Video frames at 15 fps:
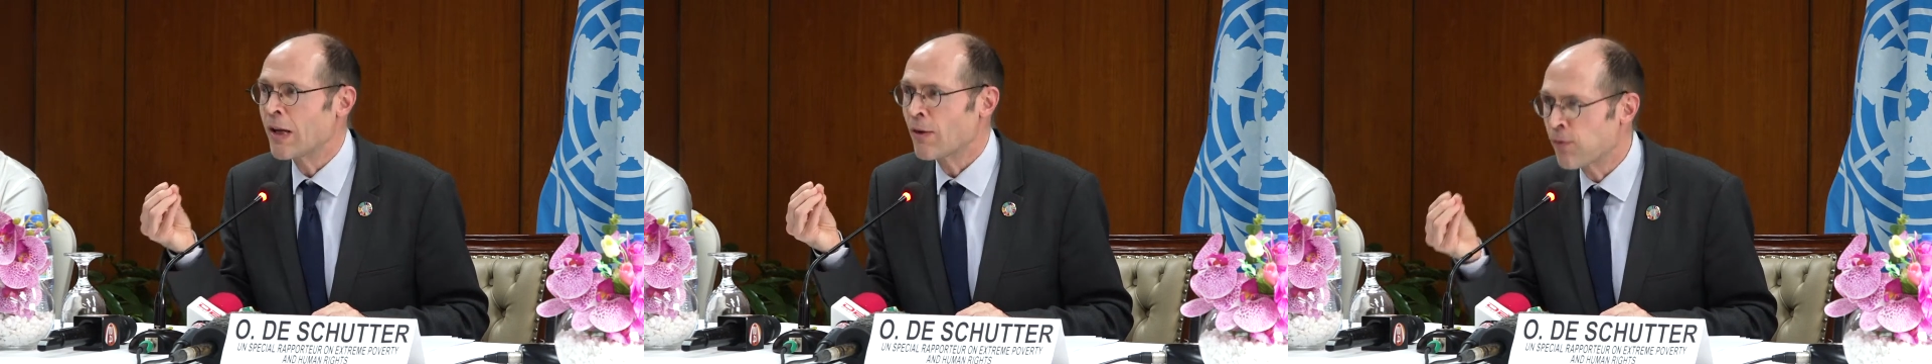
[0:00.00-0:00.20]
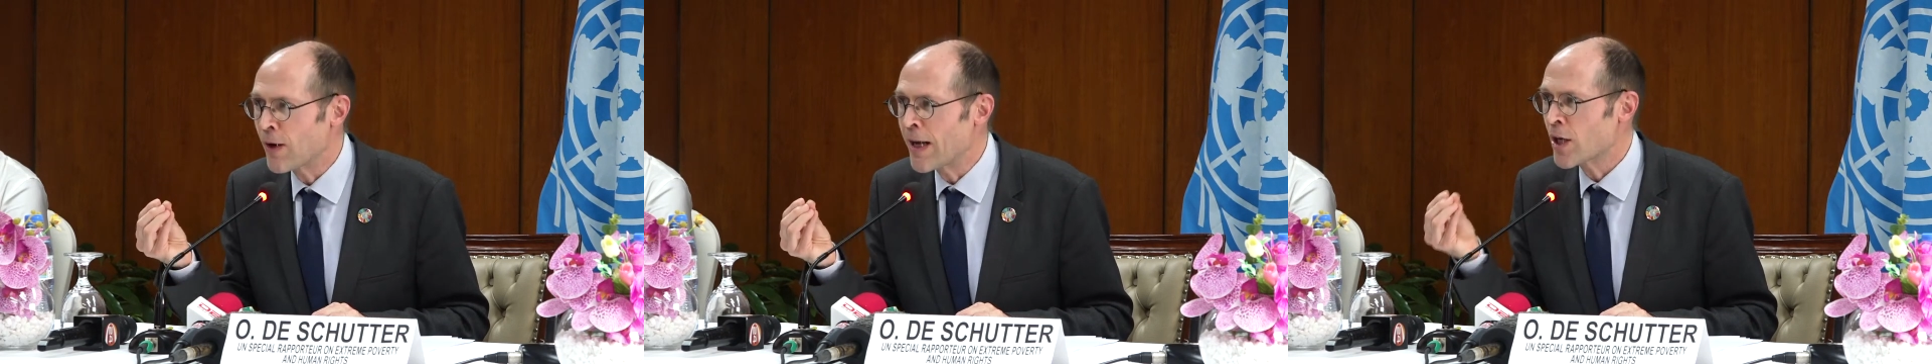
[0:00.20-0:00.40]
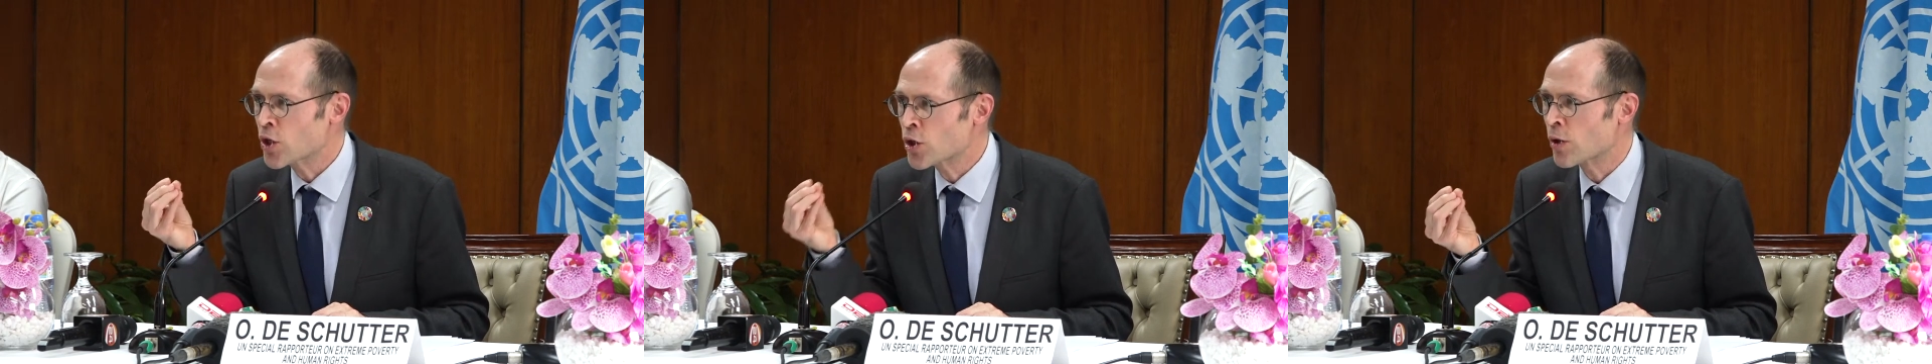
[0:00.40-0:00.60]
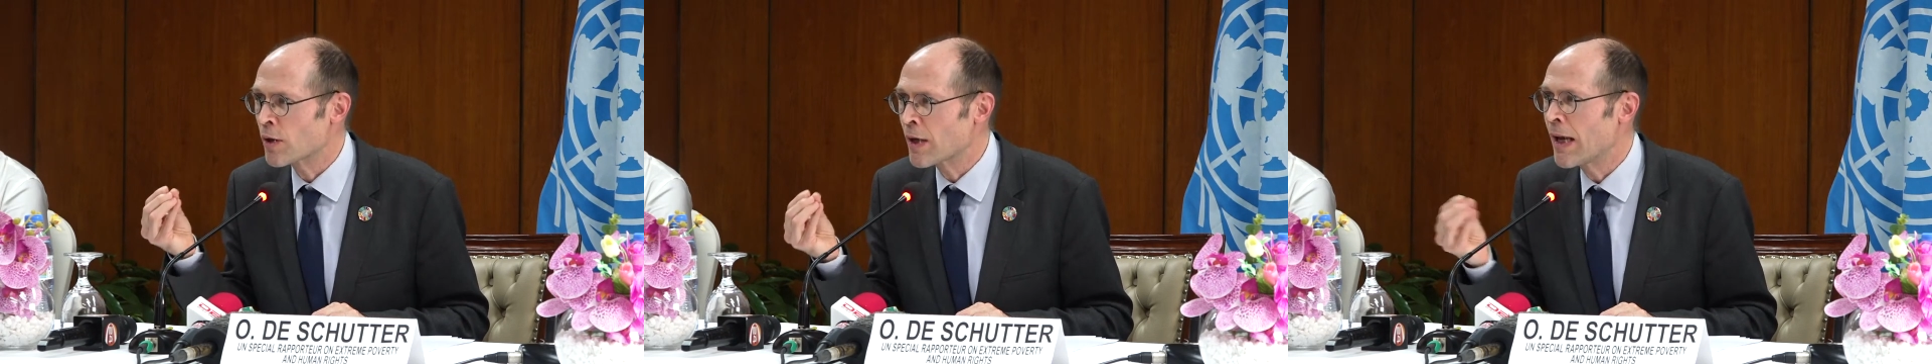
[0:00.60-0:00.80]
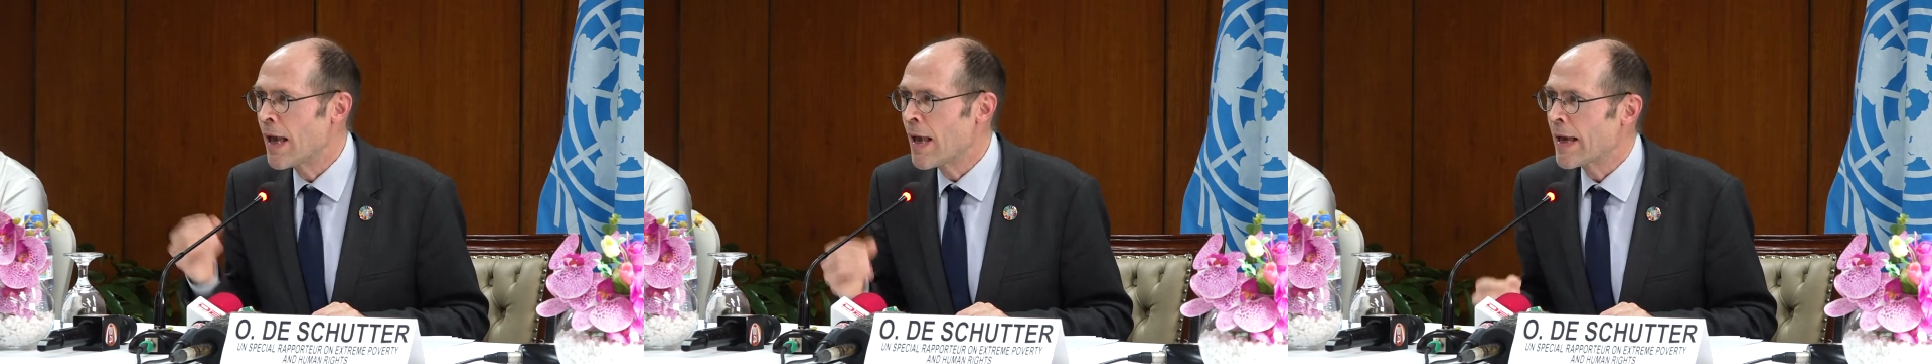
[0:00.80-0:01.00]

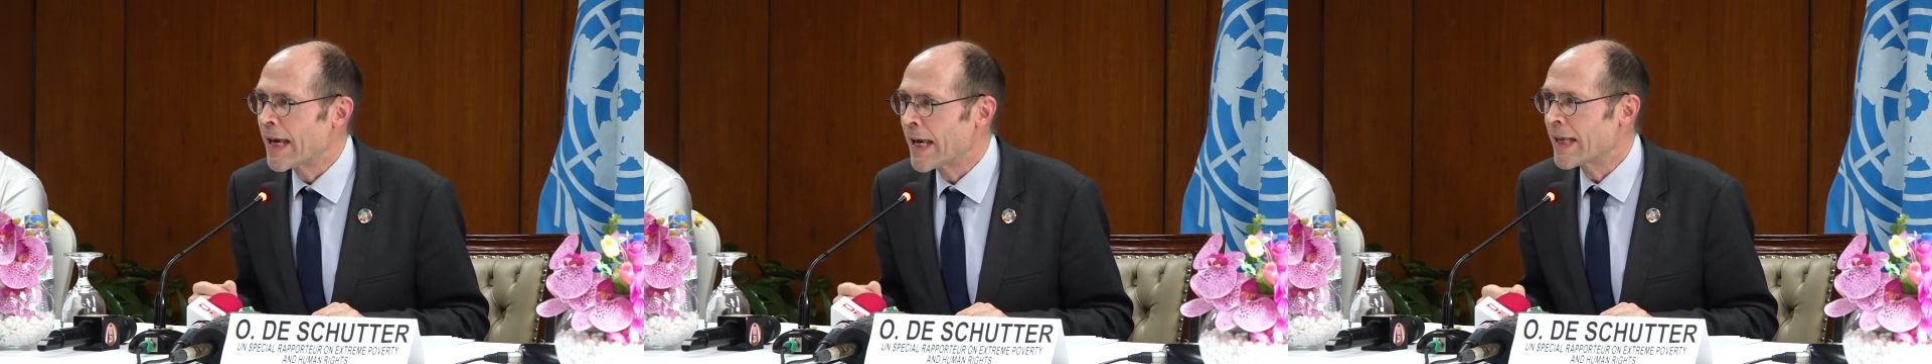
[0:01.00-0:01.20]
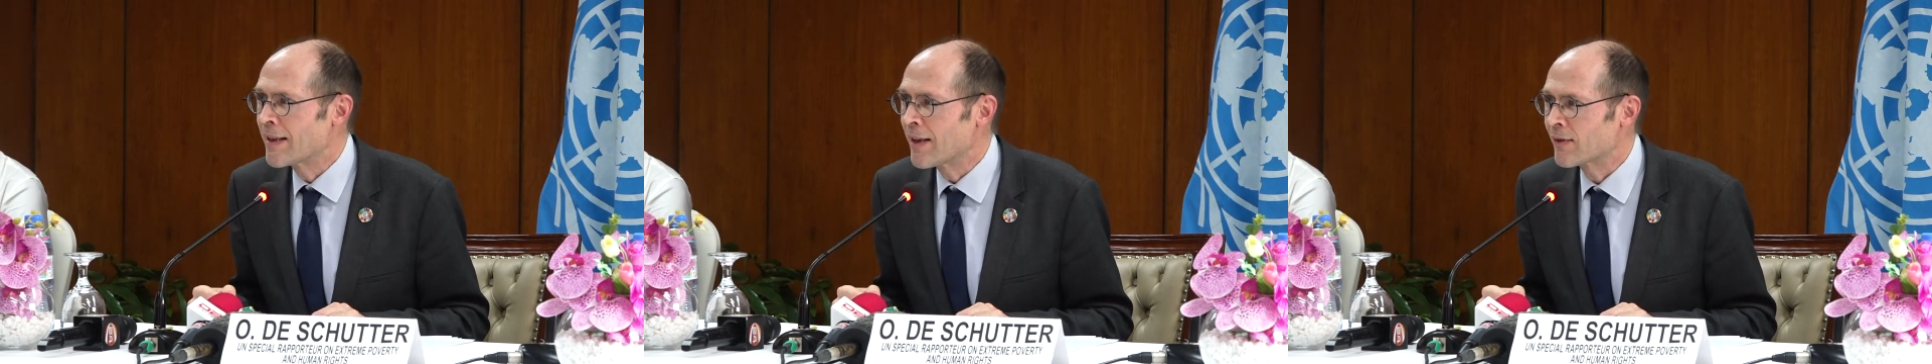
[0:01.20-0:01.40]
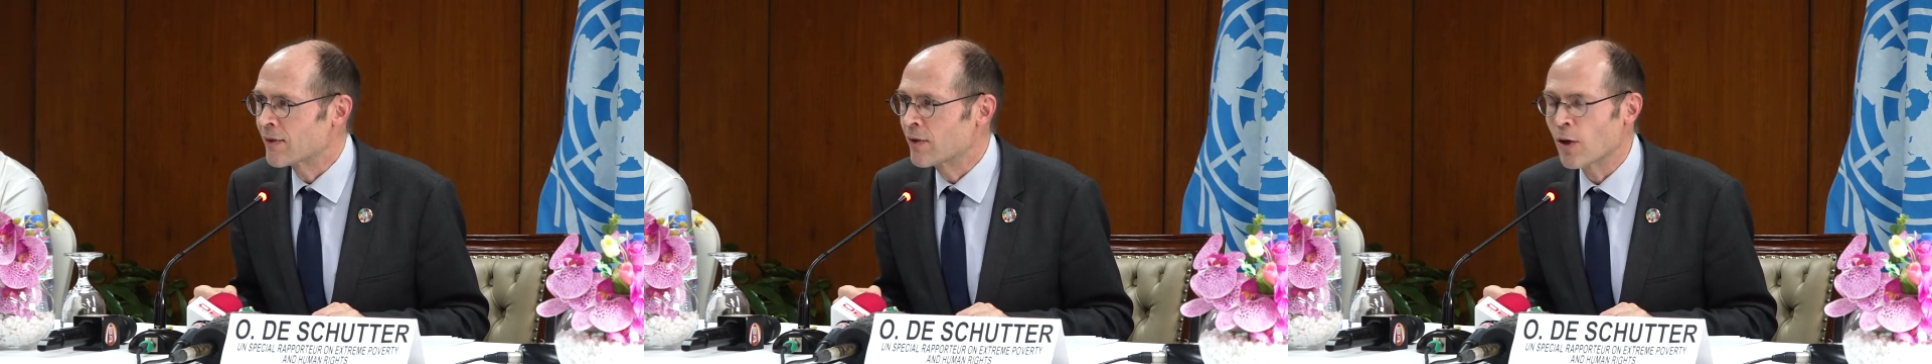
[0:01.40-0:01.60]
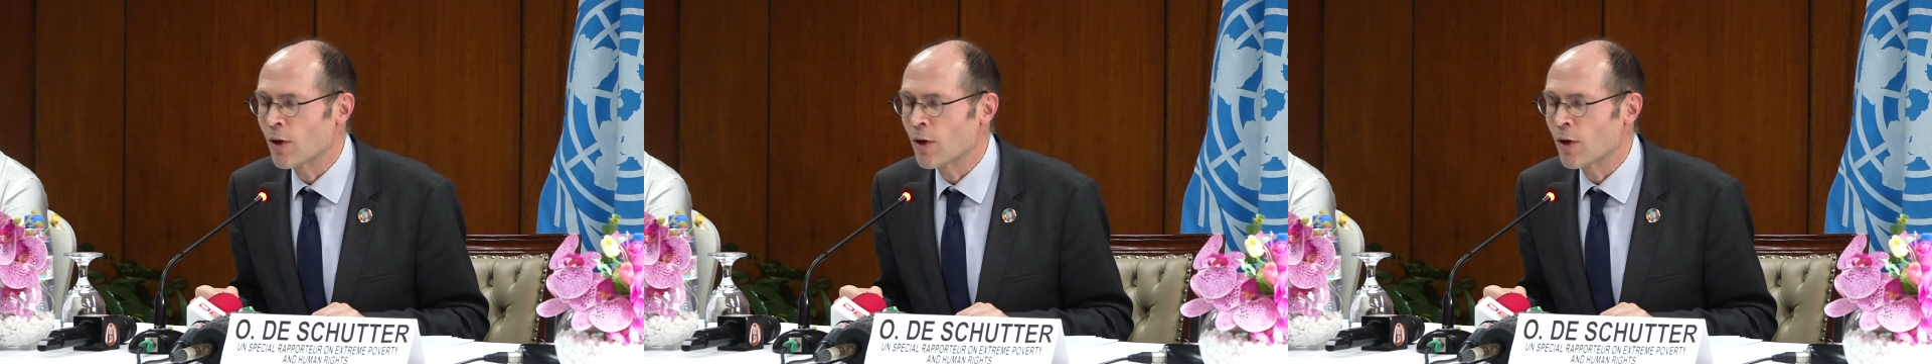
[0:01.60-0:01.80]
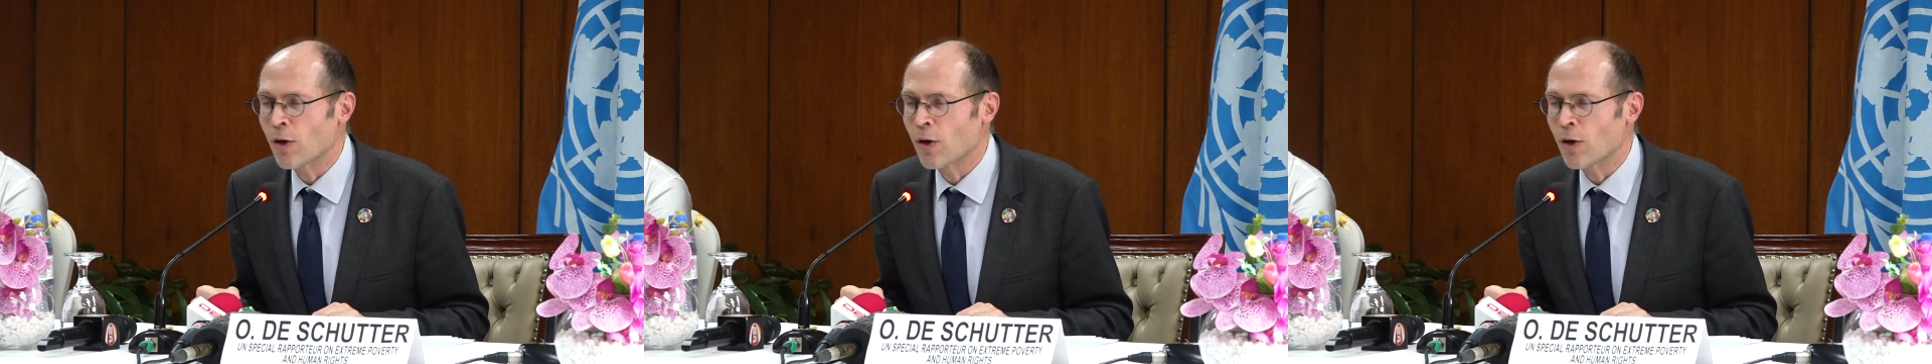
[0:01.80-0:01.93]
inflation this year